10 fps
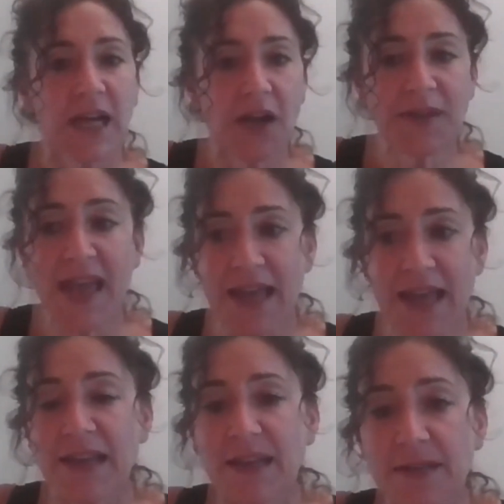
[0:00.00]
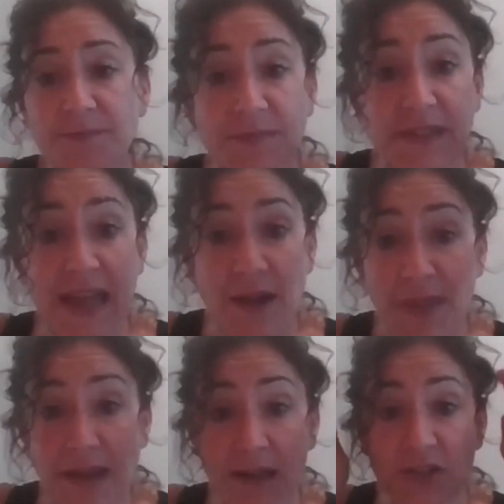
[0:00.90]
Okay, now
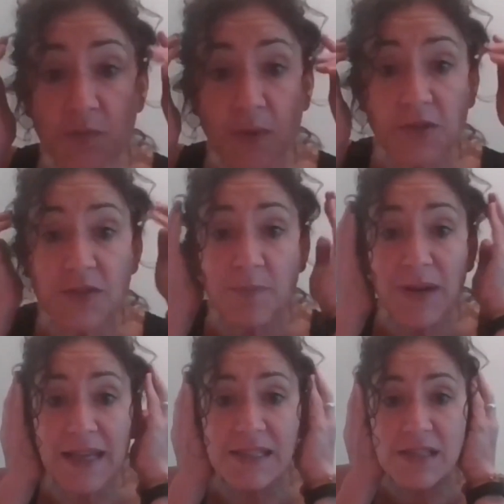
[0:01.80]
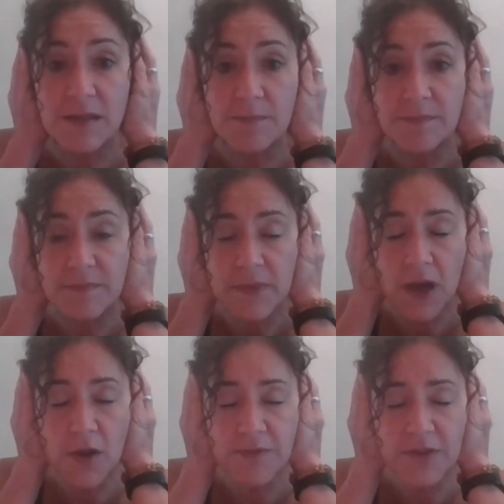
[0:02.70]
then I just want you to place them
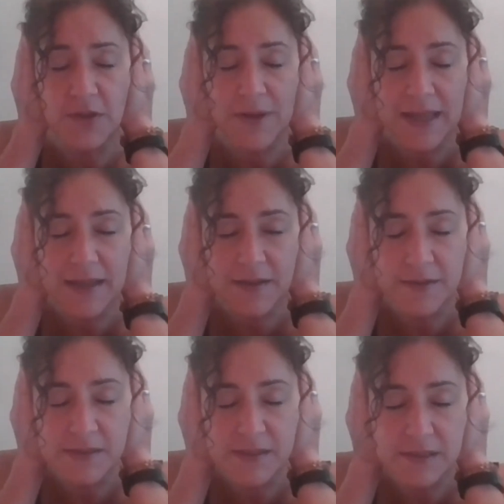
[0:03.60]
over your ears